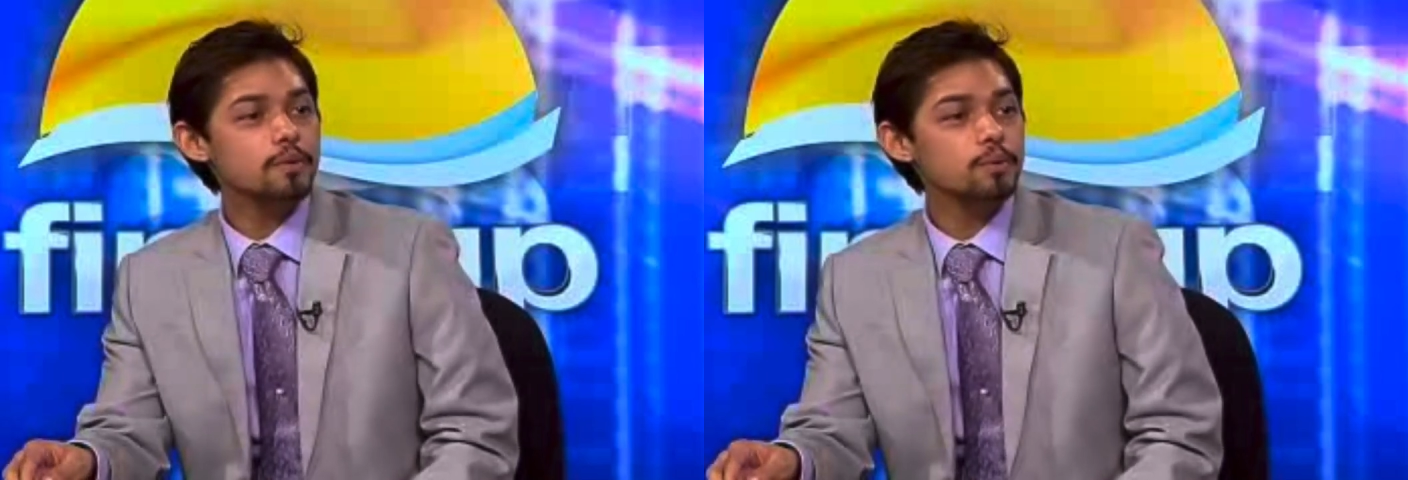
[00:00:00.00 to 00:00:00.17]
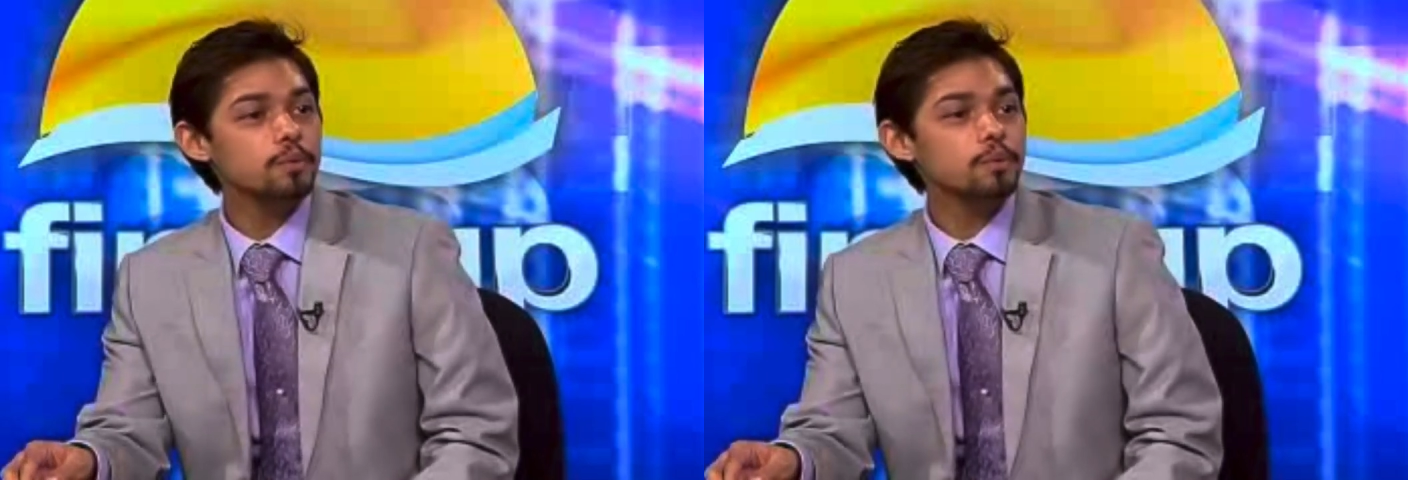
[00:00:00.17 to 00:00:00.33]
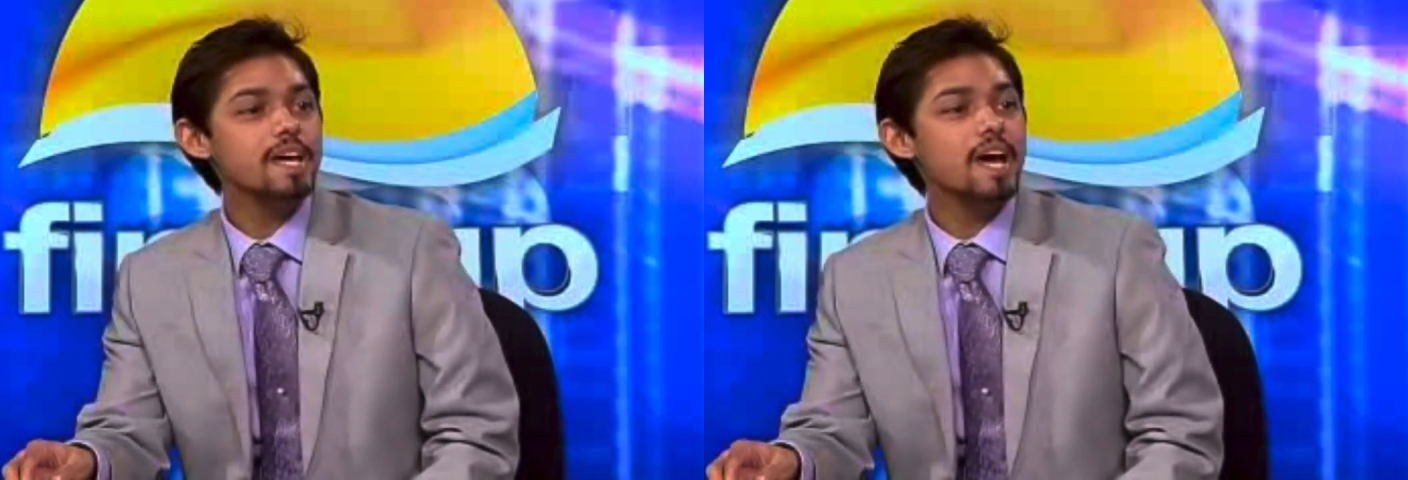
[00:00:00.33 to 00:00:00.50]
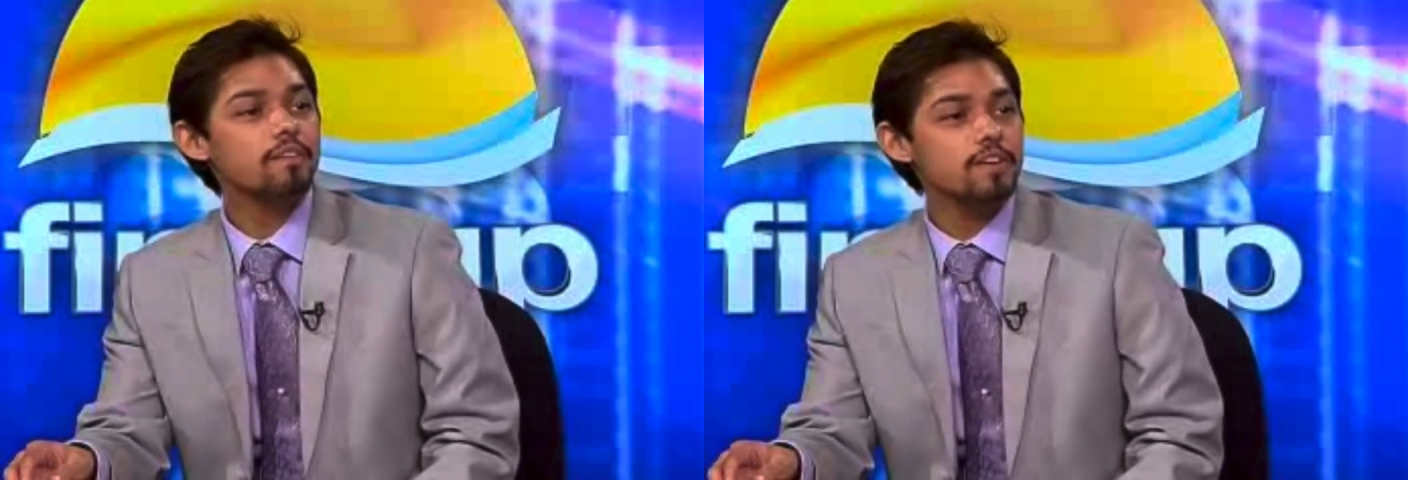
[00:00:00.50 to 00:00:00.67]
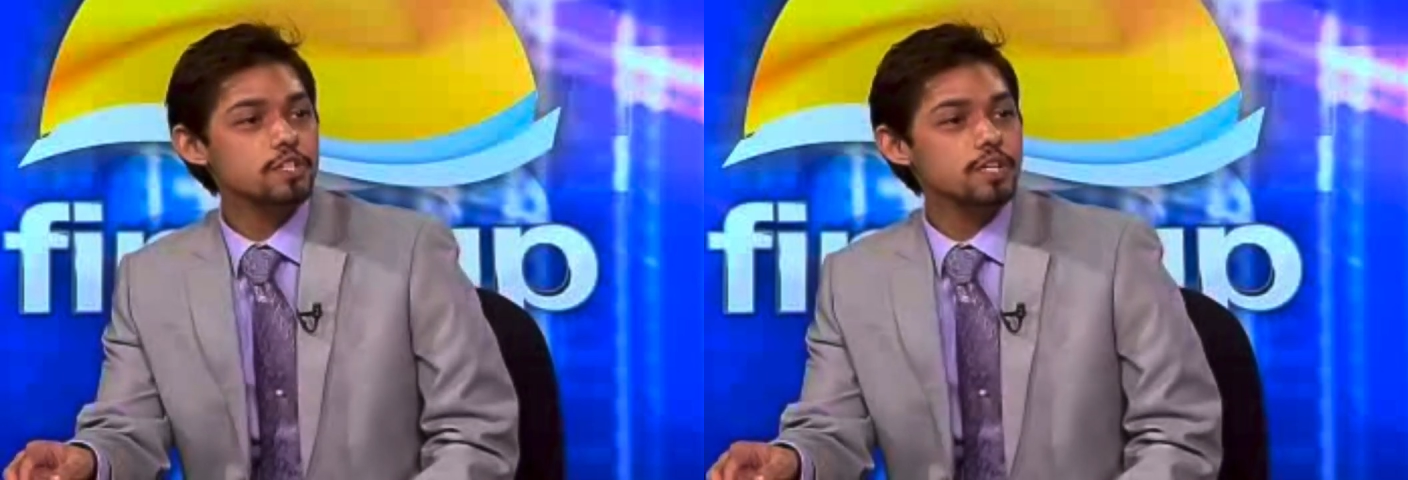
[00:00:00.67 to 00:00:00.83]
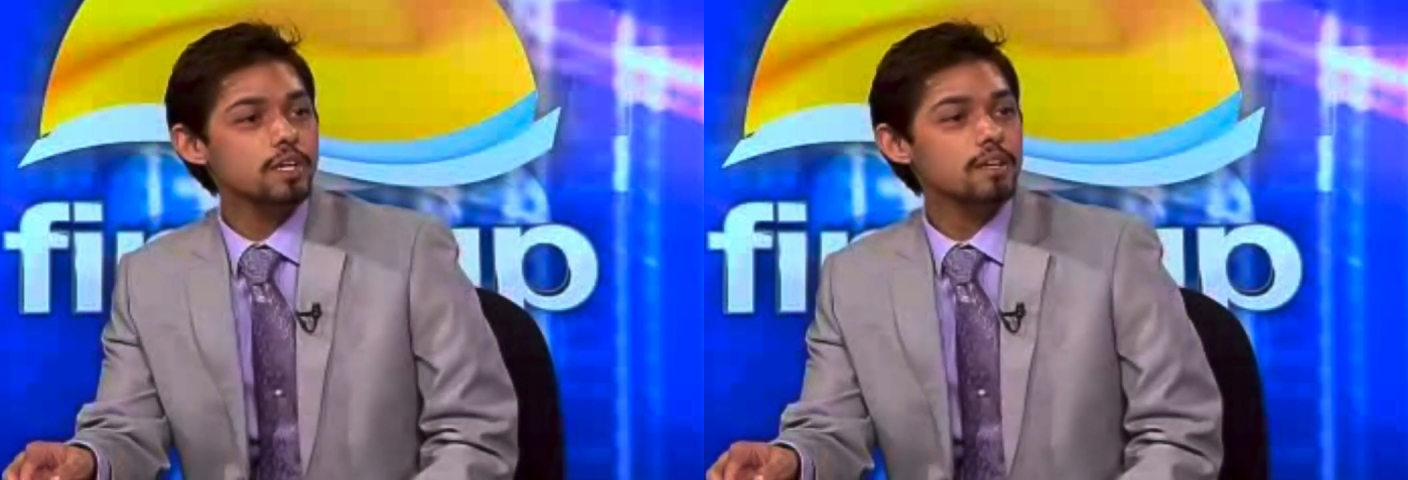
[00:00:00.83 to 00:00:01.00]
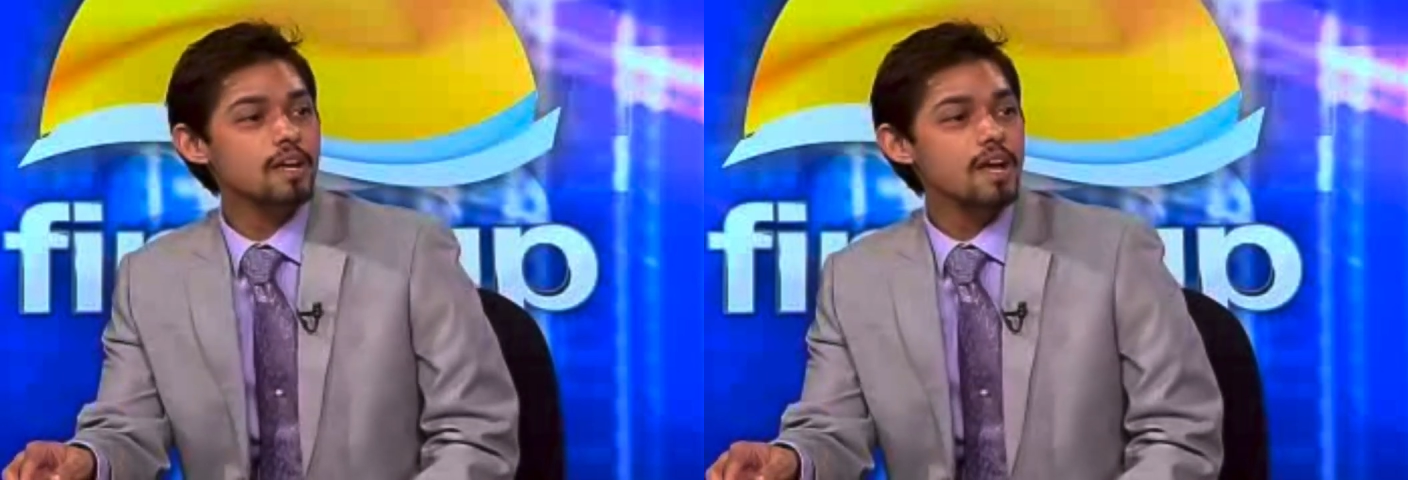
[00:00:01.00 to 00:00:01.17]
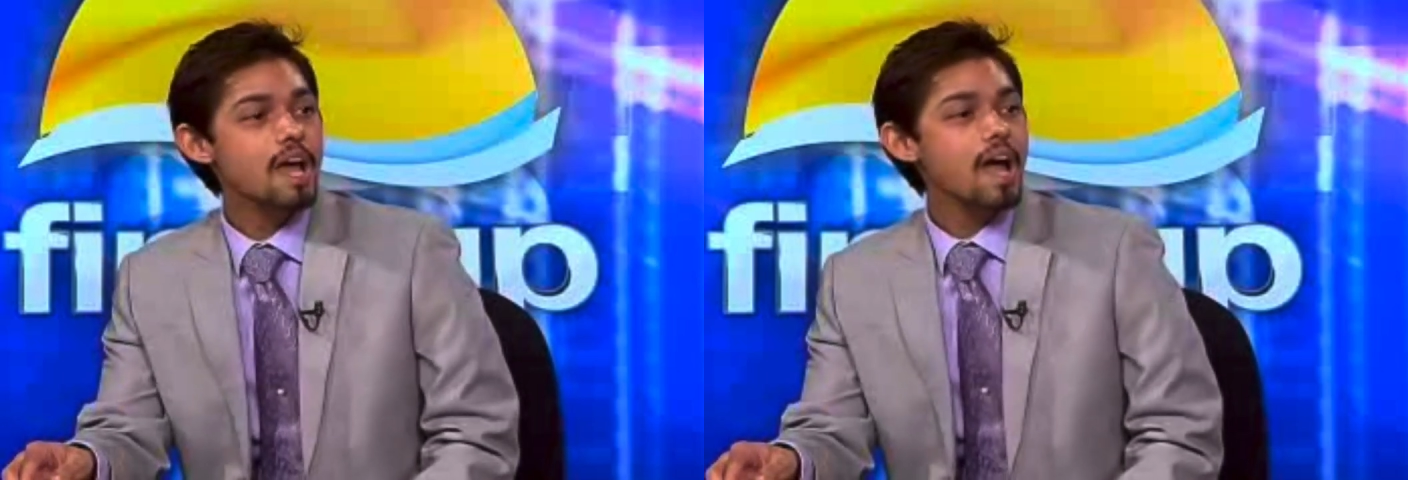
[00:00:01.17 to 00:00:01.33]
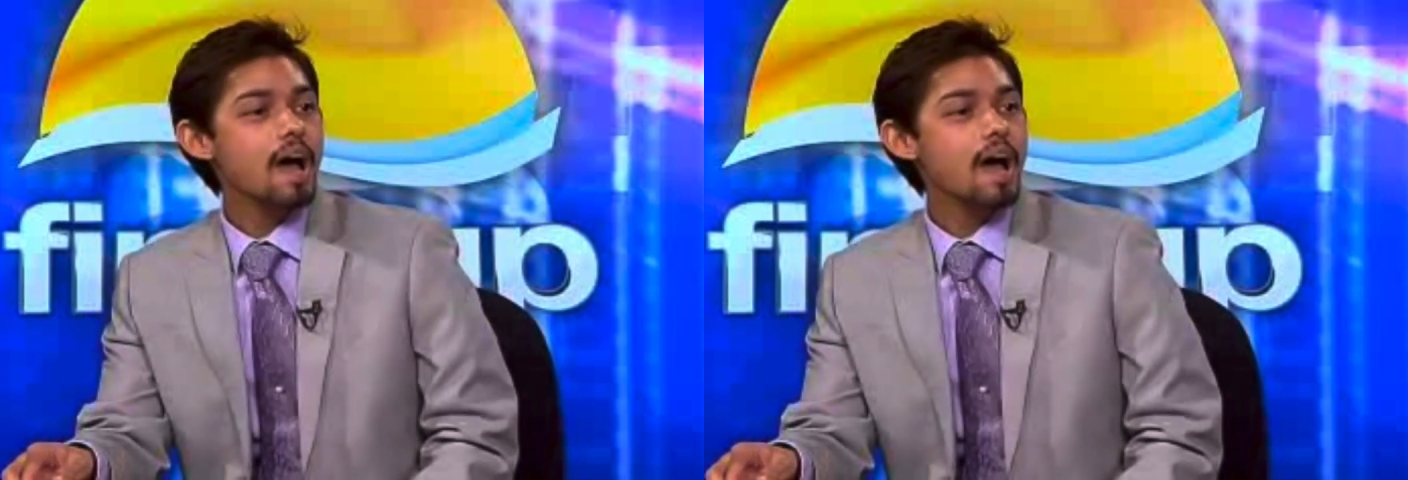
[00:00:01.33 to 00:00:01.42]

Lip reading: through television